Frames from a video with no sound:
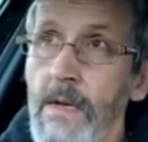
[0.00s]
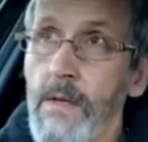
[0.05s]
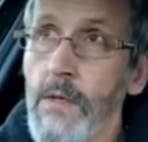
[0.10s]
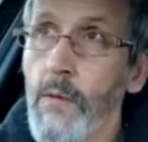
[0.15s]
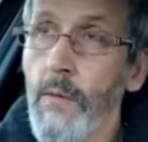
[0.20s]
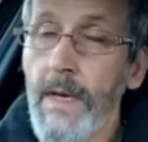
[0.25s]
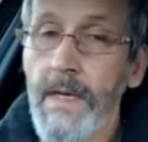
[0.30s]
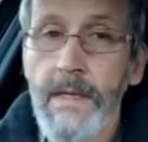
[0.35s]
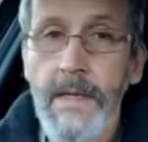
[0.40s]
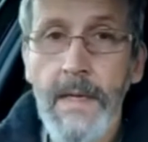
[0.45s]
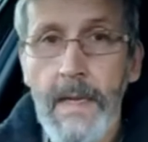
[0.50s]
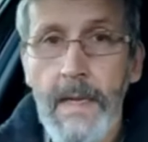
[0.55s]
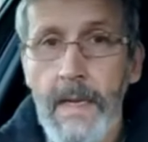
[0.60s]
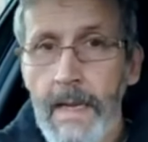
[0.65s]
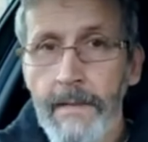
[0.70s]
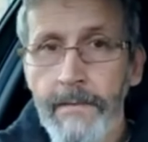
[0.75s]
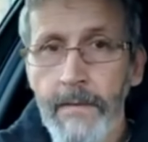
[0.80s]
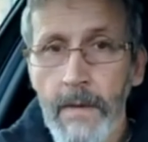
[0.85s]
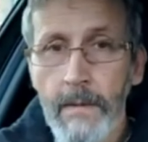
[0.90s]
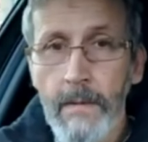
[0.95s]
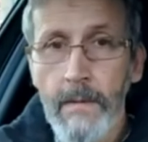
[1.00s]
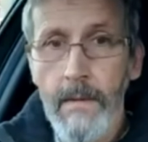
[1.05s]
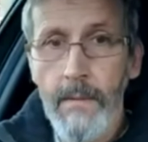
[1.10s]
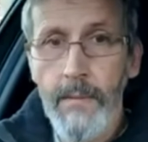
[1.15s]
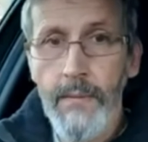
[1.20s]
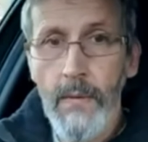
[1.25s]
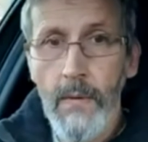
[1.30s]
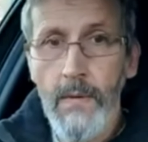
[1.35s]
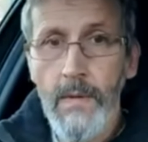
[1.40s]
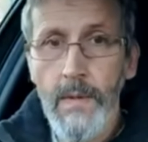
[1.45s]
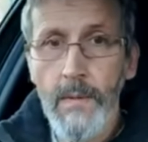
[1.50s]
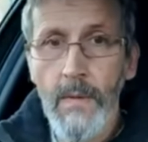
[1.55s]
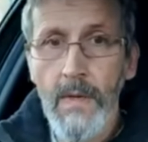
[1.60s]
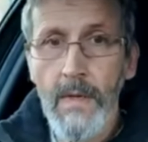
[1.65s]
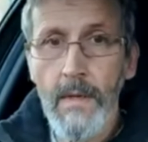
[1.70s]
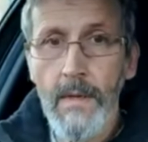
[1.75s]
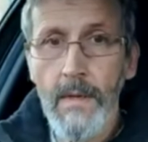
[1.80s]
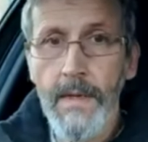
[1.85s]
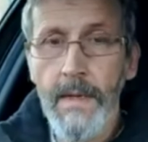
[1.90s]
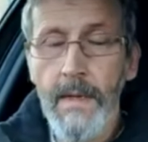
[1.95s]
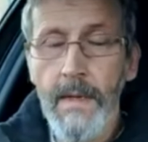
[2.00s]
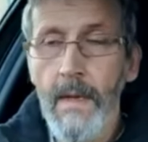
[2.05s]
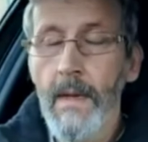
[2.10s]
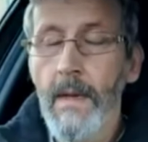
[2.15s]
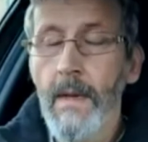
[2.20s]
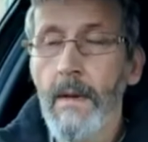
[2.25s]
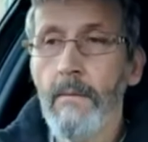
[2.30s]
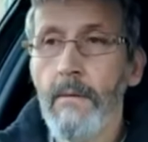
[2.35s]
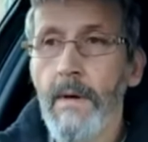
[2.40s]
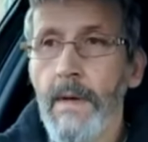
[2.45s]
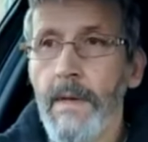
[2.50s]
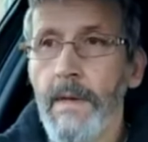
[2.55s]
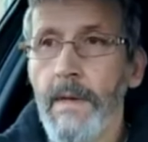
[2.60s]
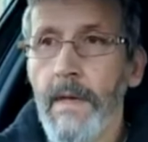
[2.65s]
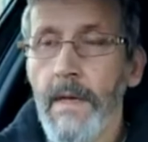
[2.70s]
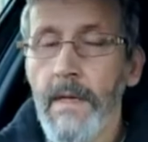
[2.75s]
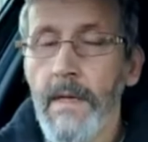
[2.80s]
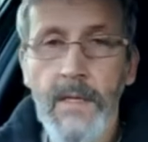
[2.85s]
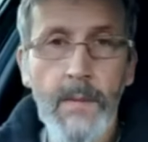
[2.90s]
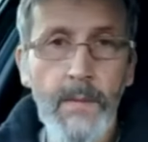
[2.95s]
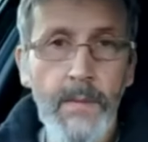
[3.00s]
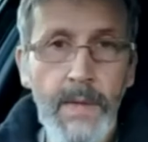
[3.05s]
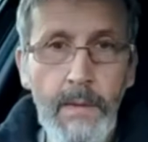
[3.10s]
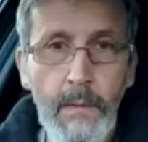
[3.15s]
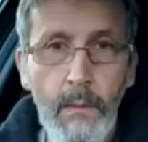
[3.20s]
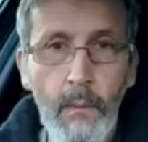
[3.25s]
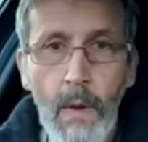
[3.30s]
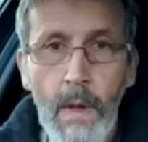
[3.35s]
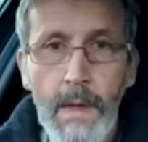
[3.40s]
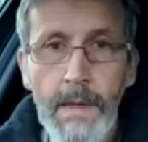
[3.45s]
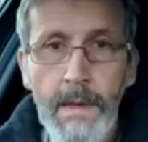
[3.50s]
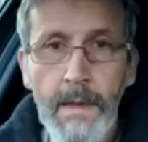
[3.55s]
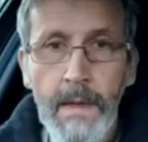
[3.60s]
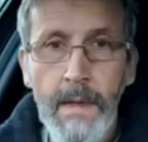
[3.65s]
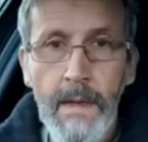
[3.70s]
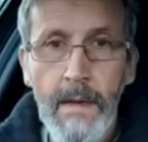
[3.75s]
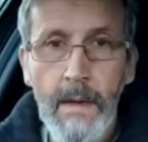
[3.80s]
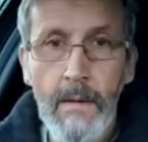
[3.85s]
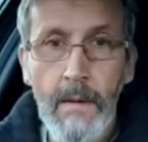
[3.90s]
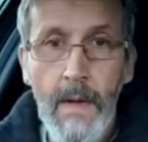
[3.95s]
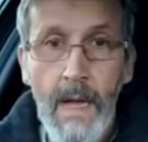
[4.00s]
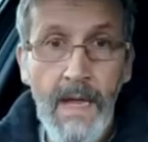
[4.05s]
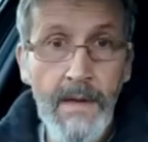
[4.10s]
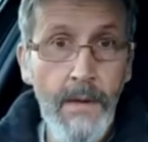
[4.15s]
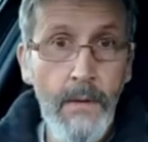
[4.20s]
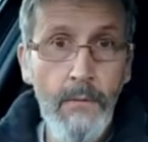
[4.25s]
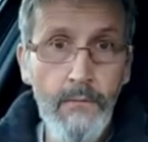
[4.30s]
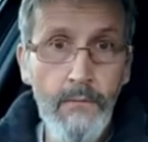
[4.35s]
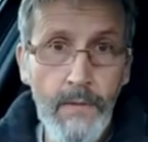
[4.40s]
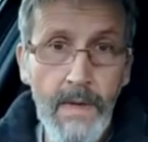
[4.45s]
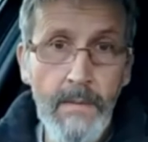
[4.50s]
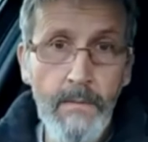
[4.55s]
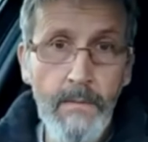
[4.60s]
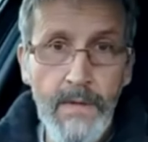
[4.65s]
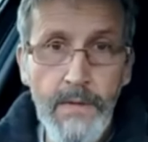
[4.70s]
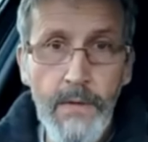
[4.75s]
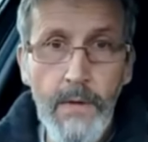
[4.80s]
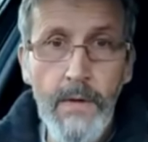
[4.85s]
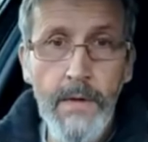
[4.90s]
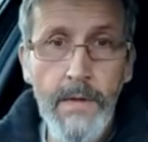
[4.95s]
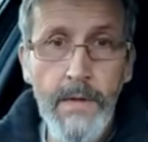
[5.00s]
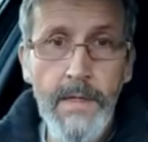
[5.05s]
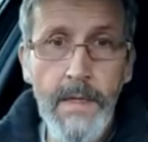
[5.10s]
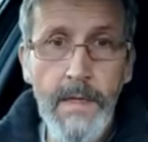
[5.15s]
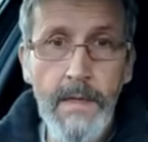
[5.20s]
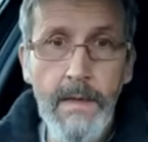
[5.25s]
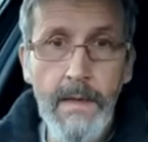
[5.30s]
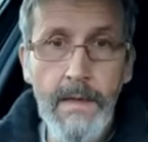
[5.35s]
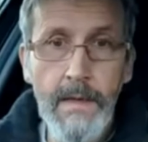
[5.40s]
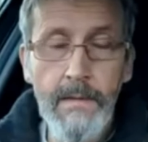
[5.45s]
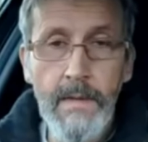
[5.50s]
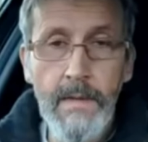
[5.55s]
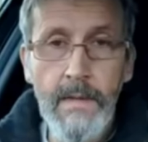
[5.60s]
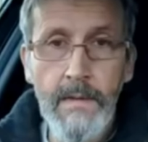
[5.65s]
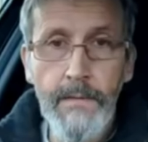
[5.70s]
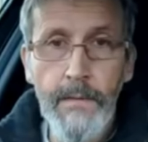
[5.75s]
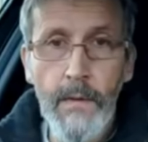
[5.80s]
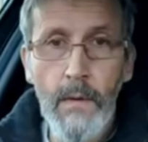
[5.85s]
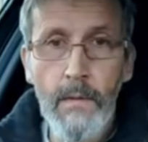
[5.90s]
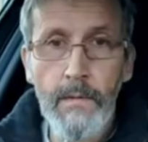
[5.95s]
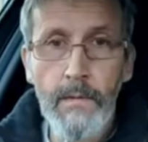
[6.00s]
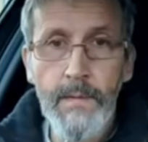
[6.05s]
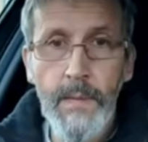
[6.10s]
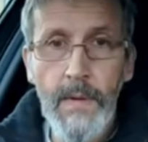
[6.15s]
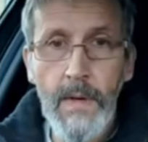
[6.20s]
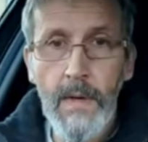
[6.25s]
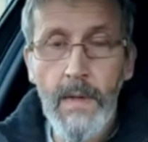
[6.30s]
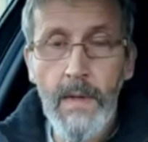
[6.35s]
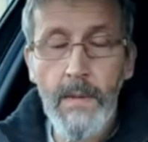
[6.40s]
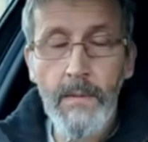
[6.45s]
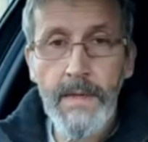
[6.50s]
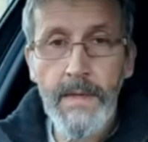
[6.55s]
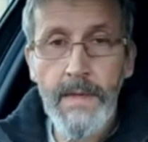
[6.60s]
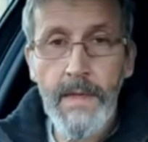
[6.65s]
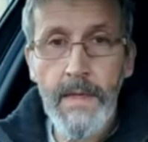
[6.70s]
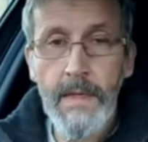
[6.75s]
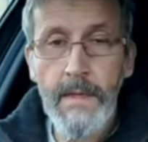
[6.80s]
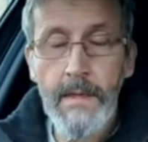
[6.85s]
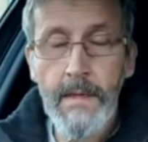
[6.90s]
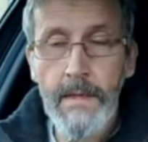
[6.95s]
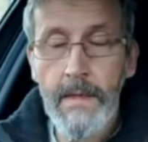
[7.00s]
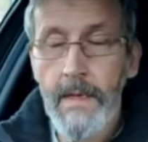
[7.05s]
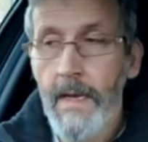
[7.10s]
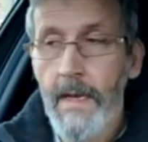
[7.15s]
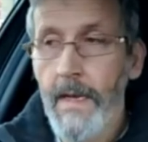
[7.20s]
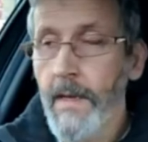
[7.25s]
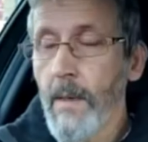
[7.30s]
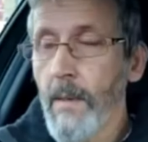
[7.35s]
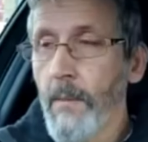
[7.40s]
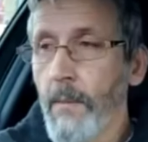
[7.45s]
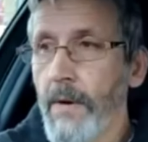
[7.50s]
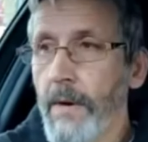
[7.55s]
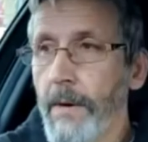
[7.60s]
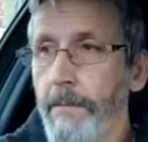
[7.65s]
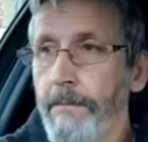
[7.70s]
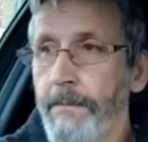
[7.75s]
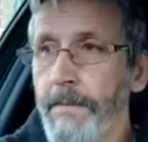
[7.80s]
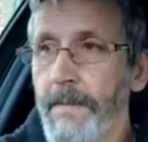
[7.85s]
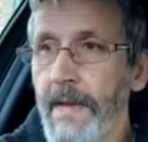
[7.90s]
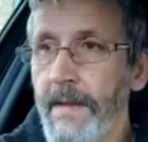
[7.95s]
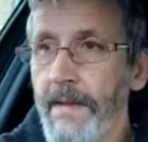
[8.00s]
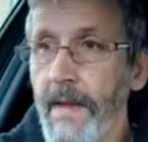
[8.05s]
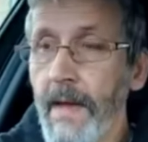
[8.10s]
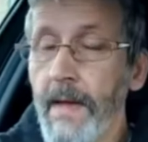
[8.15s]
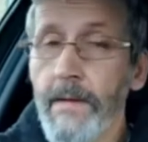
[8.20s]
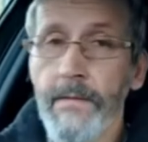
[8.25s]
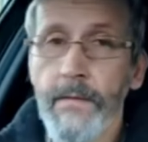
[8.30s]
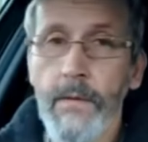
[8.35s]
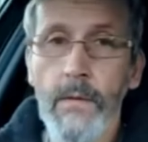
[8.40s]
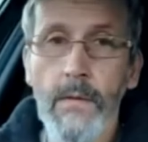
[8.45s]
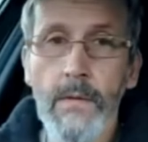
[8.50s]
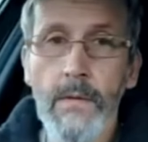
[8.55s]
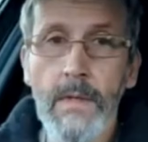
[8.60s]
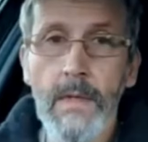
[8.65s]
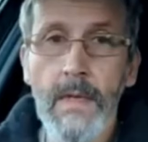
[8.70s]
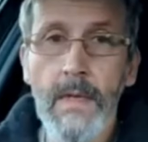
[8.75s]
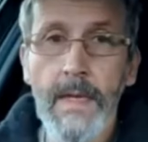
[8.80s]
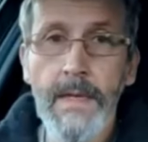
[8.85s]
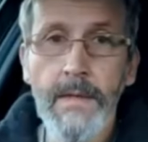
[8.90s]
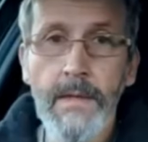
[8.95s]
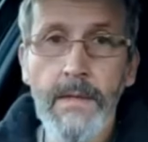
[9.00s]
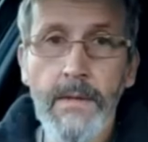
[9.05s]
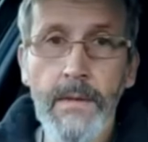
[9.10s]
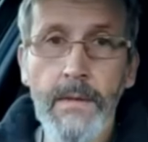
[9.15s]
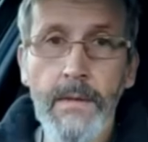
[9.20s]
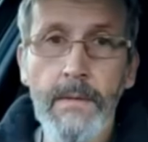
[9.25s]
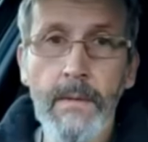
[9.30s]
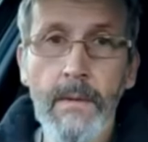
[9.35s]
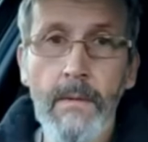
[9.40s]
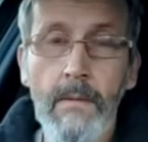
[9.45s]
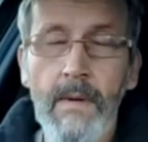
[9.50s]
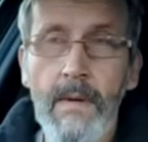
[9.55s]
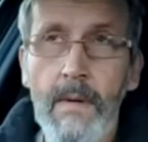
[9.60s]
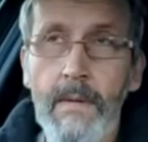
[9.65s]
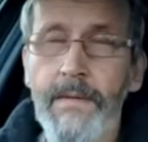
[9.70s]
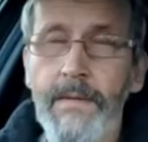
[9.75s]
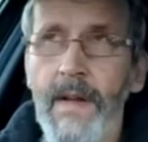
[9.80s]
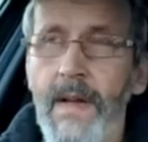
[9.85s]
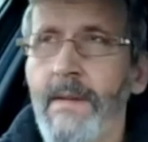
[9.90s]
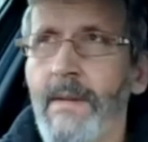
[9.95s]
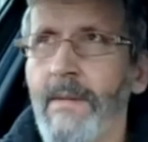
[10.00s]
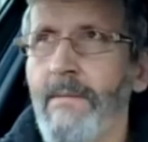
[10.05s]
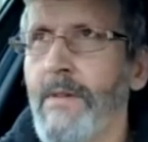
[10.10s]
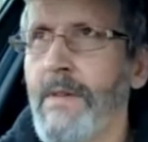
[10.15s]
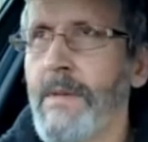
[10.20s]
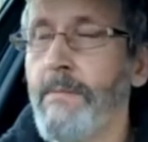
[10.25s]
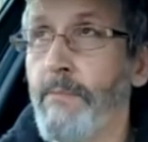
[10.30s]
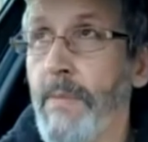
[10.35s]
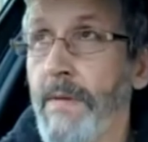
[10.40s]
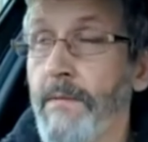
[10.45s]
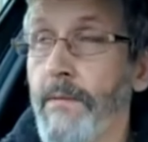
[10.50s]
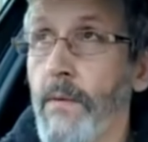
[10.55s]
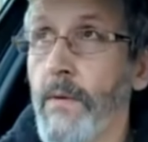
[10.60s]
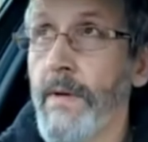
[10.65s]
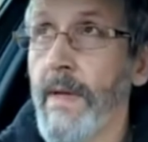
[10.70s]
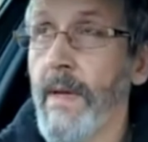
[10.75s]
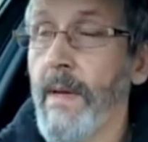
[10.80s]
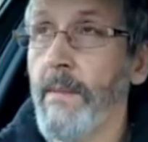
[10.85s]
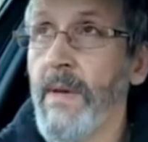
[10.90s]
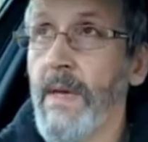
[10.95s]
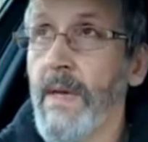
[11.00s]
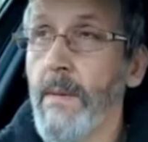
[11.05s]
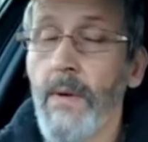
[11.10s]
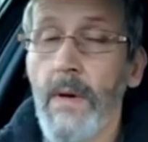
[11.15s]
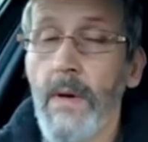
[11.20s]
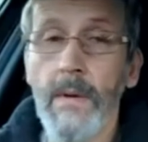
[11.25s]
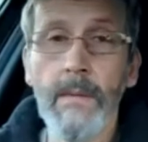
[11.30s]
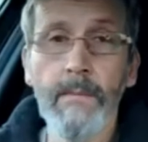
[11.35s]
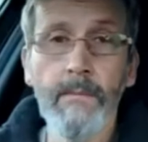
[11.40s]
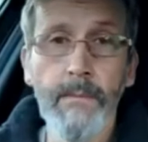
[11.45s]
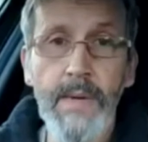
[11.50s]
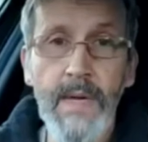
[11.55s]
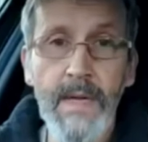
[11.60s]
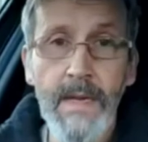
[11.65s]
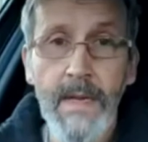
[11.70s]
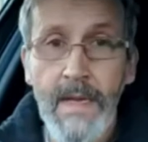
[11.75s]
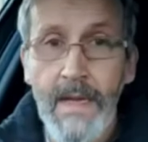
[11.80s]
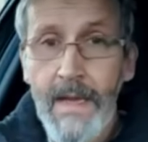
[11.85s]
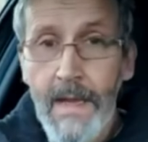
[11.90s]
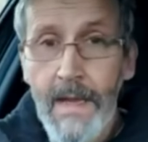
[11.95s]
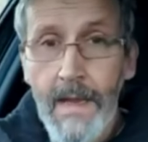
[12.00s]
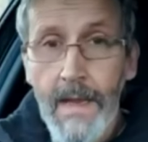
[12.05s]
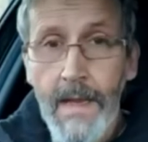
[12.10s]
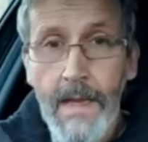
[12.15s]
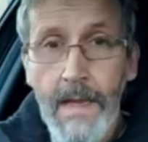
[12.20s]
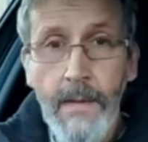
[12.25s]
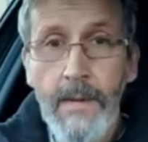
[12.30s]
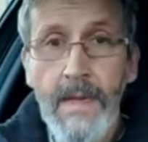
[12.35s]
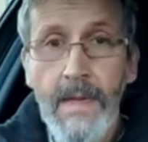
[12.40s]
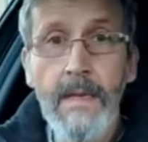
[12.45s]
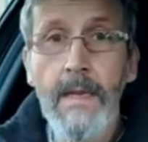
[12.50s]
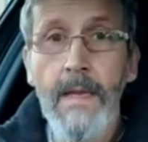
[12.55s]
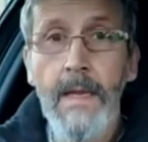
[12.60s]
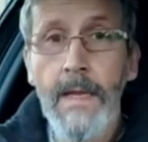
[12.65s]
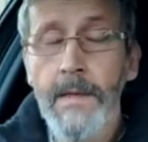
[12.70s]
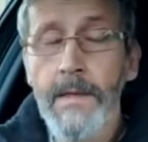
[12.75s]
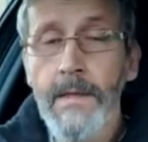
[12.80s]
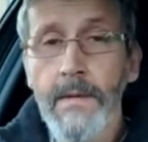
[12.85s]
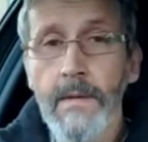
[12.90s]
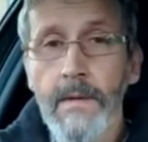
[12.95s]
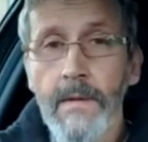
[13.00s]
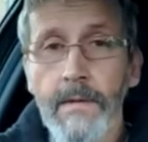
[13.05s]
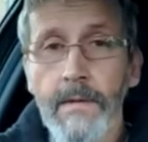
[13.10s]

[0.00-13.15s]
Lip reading: 2011, approximately, when the SNP won an outright majority in the devolved parliament at Edinburgh. And that, of course, led to, in fact, it was before that, I beg your pardon, but anyway, it led to